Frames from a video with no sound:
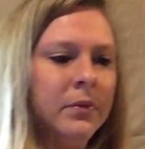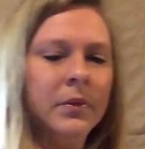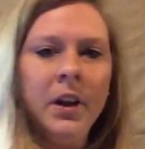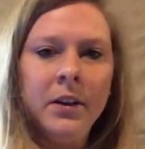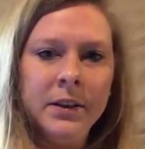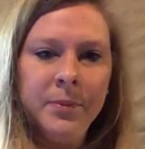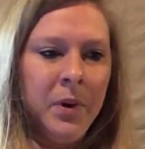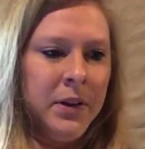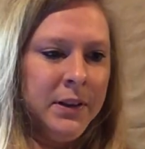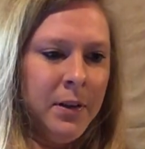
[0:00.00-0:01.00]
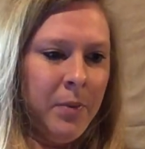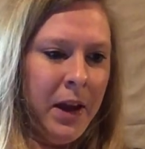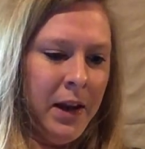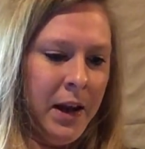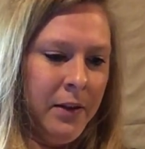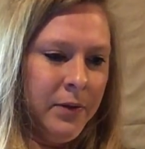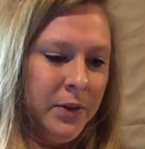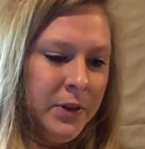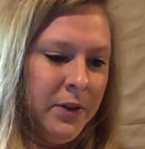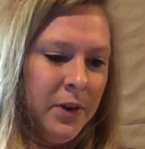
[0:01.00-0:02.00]
they're experiencing pain at.
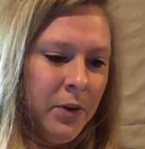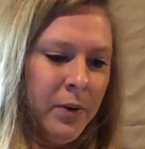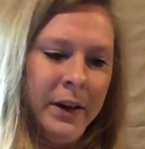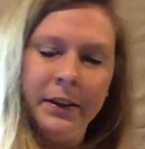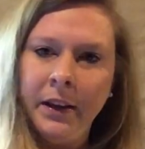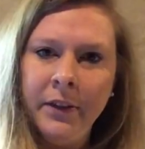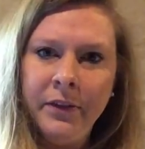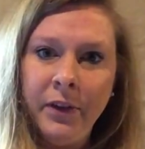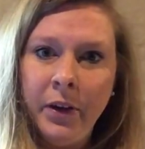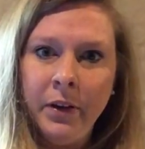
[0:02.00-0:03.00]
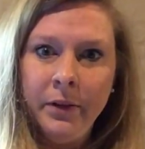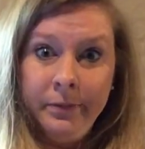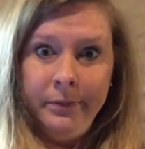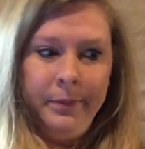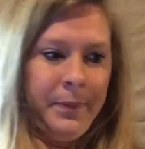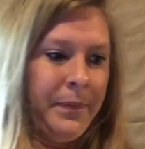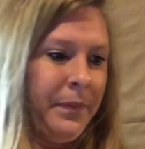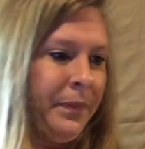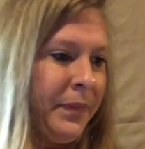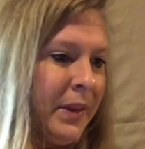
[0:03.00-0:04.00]
There's even a right and left foot.
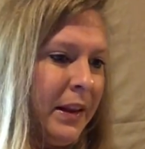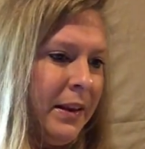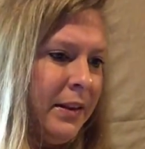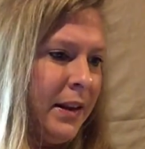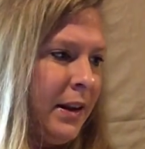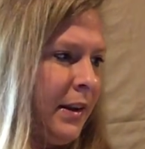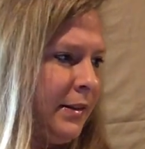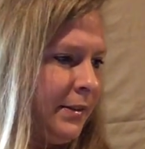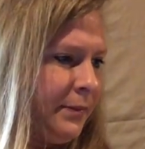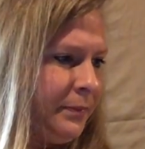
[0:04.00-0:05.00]
Isn't that nice?